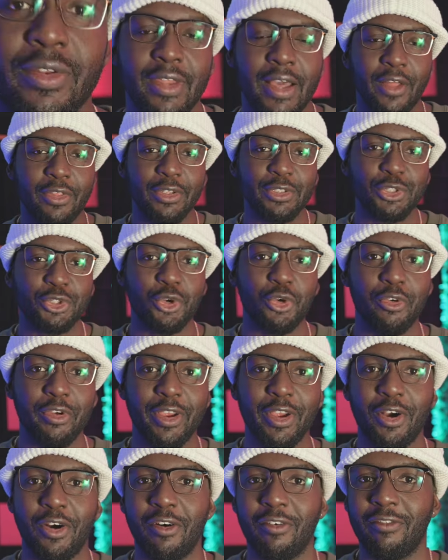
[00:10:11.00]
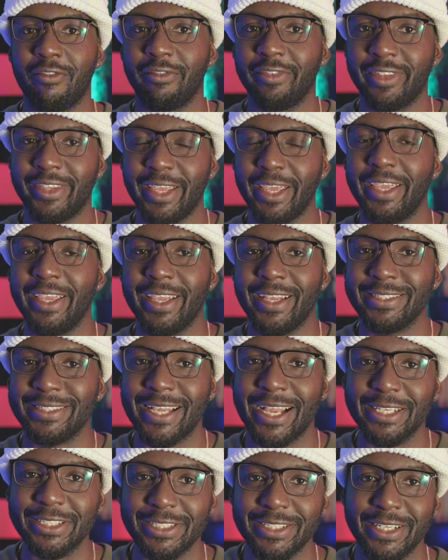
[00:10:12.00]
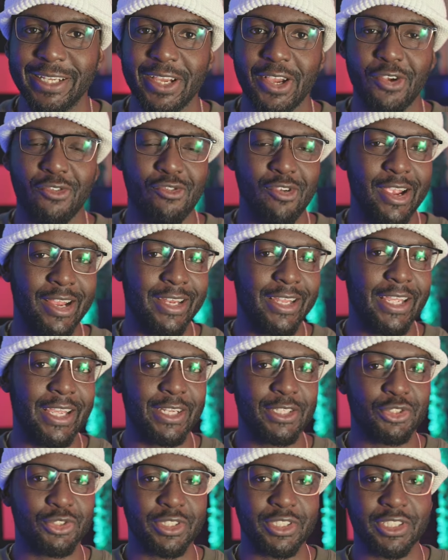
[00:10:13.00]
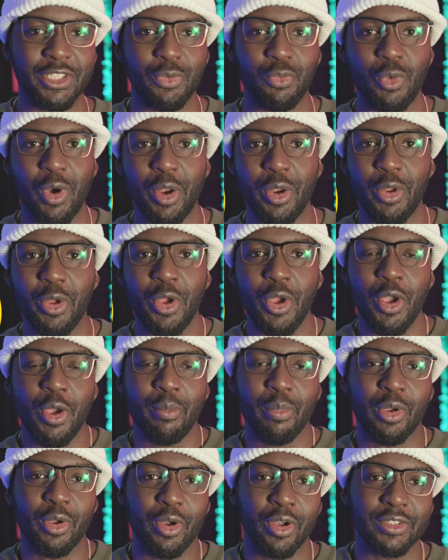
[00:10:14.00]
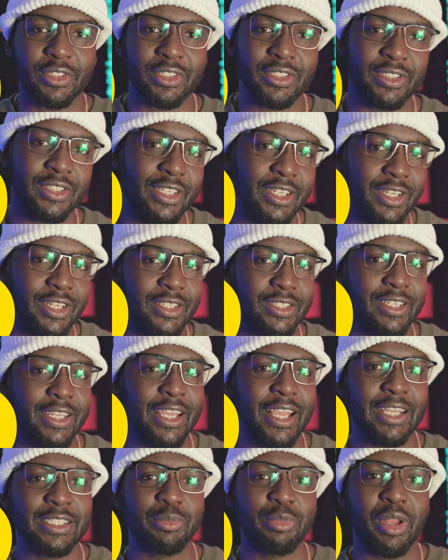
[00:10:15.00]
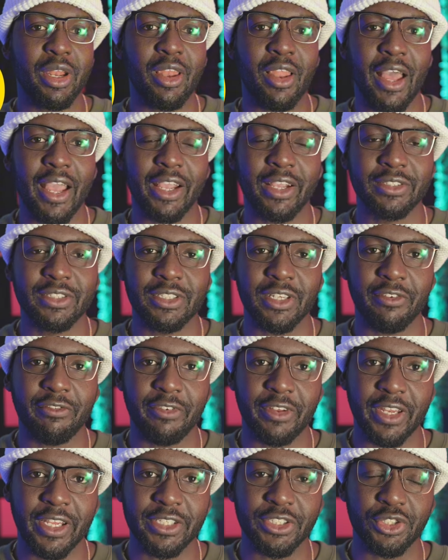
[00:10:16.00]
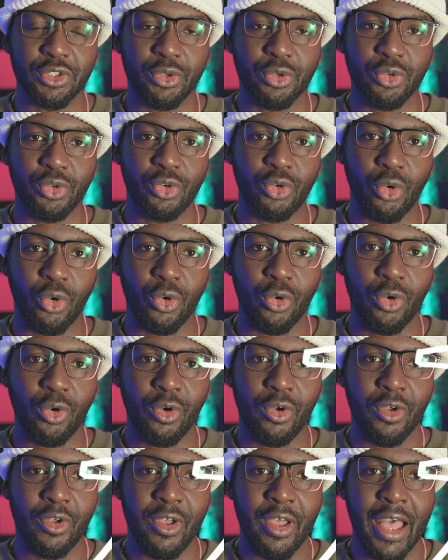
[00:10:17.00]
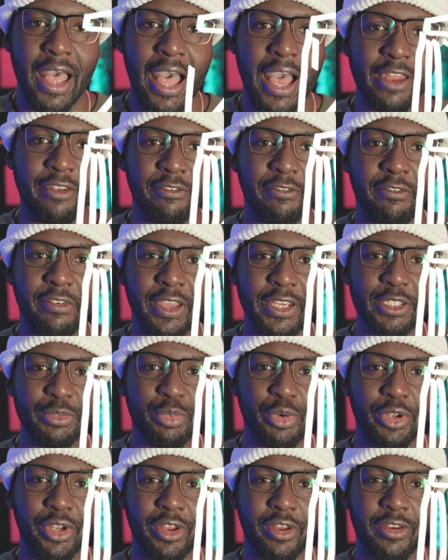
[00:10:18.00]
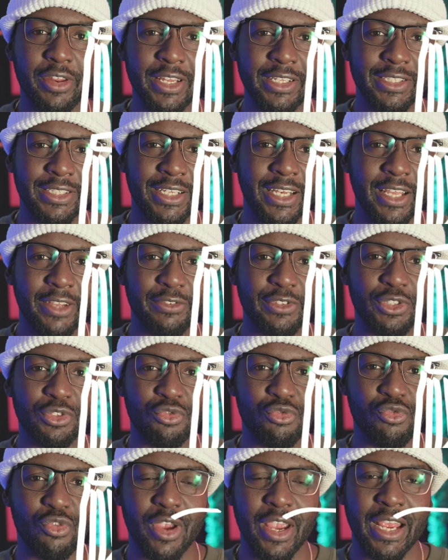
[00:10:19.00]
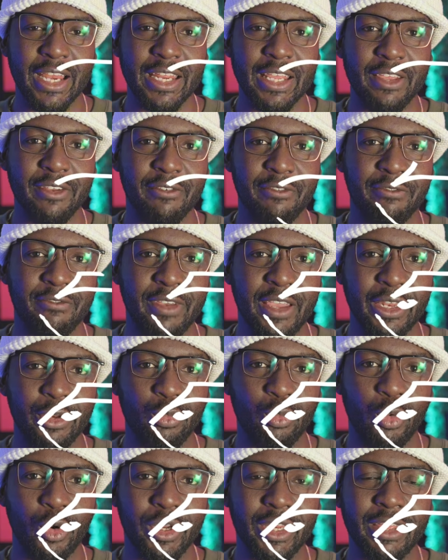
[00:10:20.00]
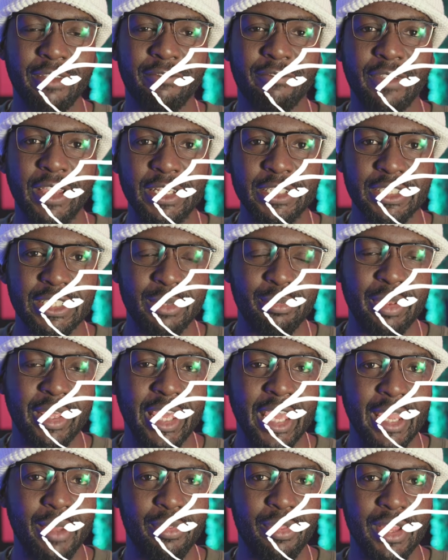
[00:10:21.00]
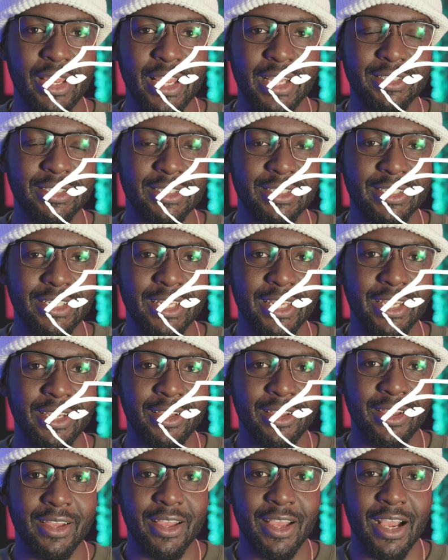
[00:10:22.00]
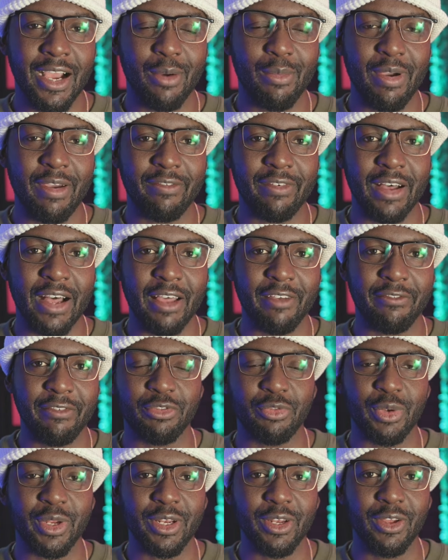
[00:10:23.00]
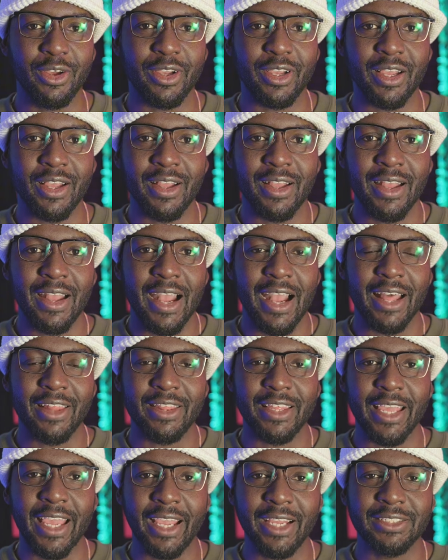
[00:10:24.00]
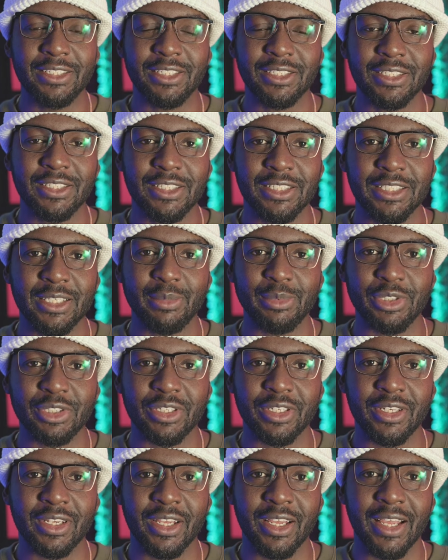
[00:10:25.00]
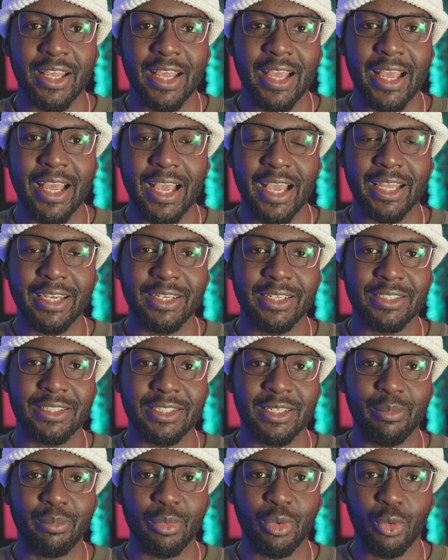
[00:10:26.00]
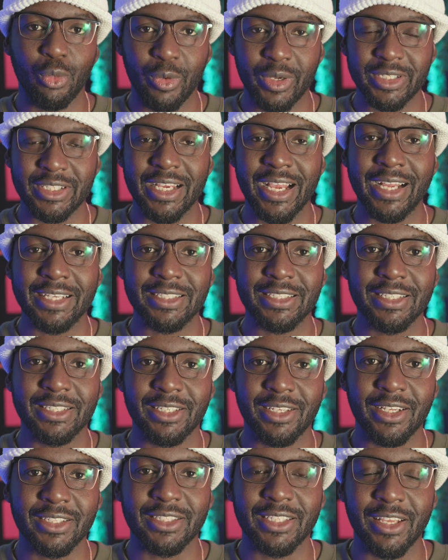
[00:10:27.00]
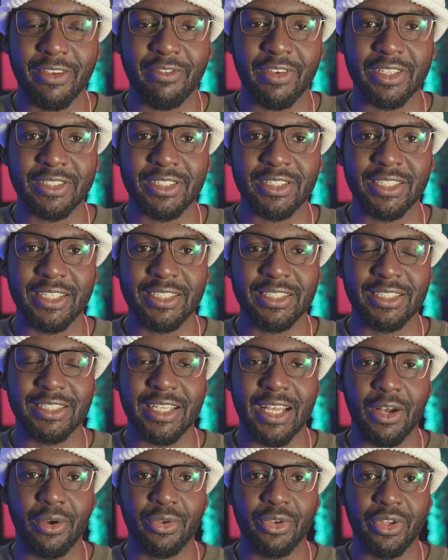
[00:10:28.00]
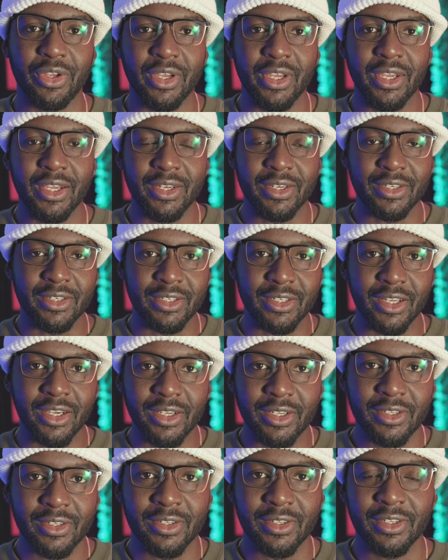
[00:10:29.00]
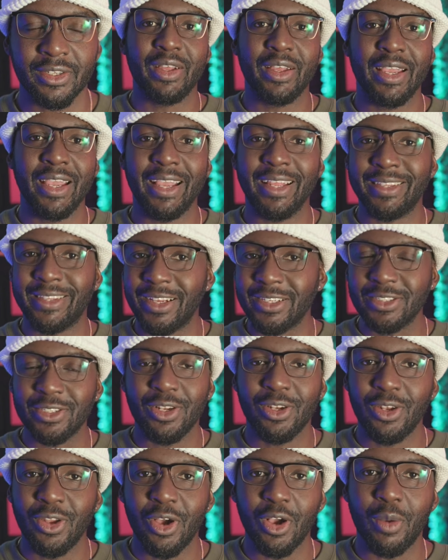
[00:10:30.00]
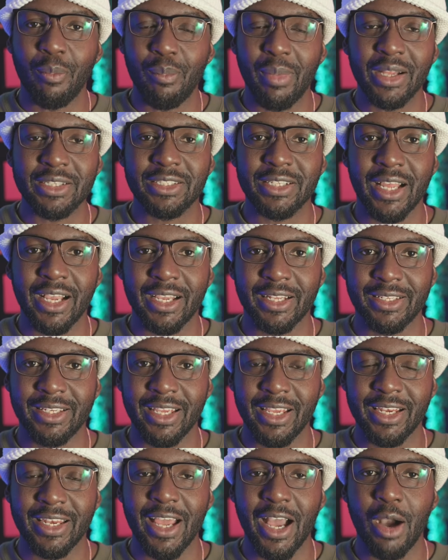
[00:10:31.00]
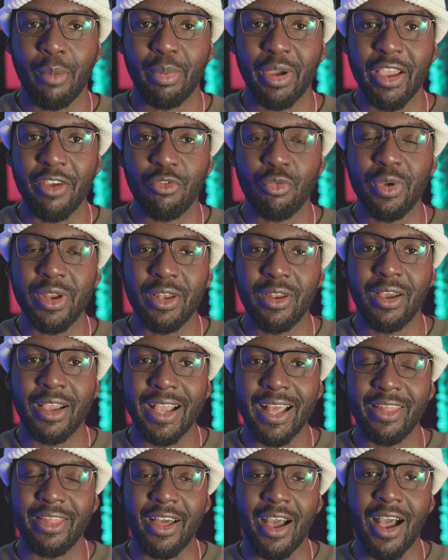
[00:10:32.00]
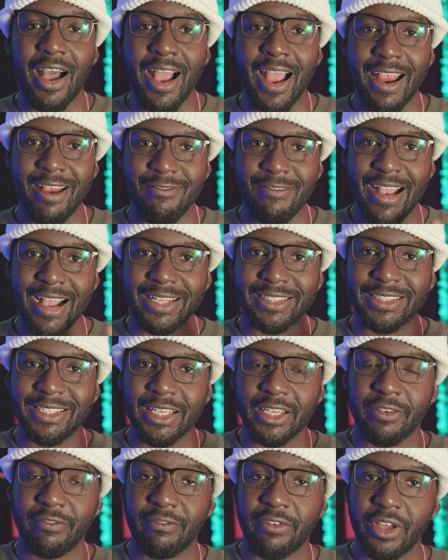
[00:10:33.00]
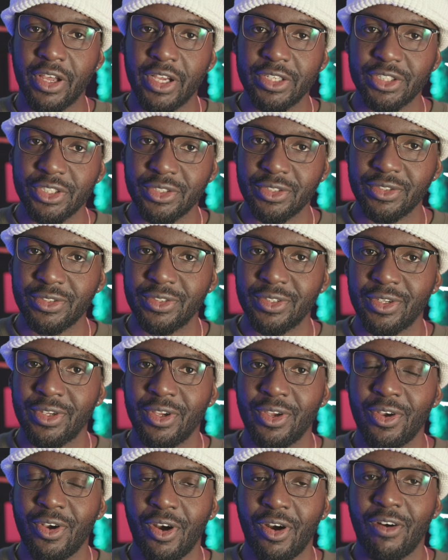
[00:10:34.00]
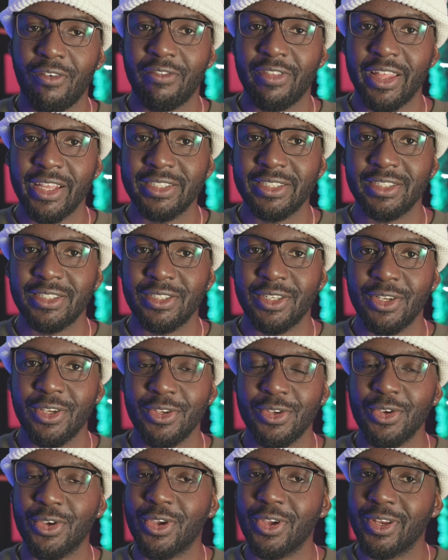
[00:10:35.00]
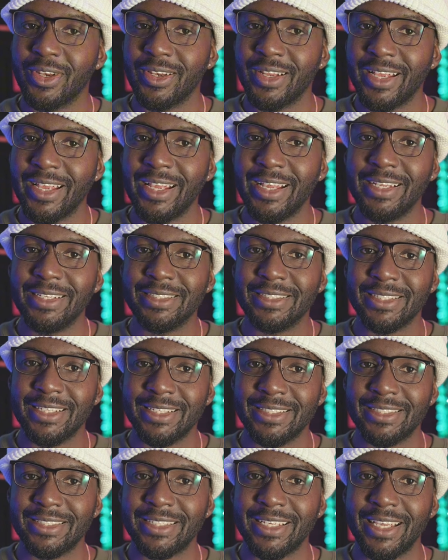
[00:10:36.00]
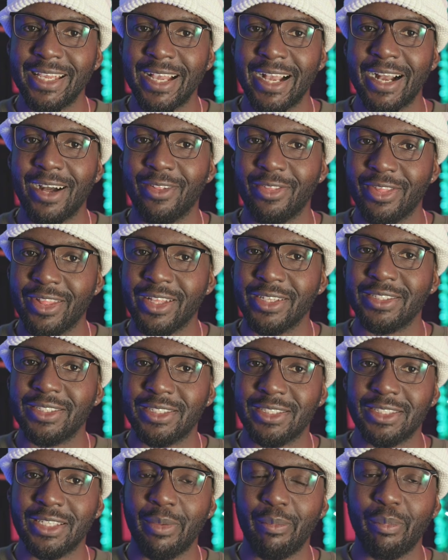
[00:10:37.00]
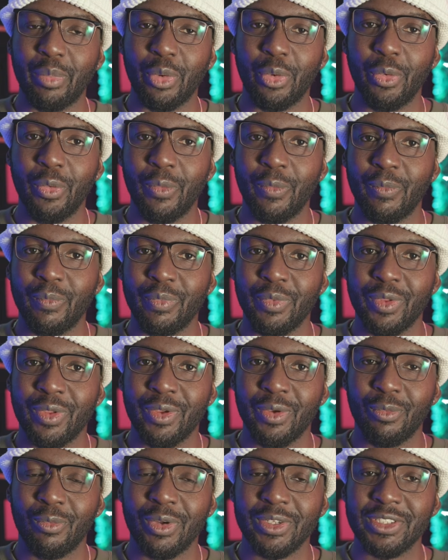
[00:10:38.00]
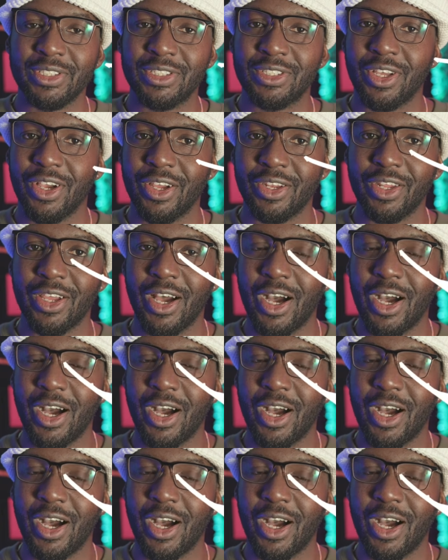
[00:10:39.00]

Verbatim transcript: Now, the story of D is actually a really interesting one because the D has been likened to the Phoenician door and fish, but none of these glyphs really fit what eventually became the letter D. However, if we look at the ancient Egyptian hand symbol, which actually does give us the sound D, it doesn't look much like a D now, but if we look at the hieratic version of this, you can easily see how this symbol, once turned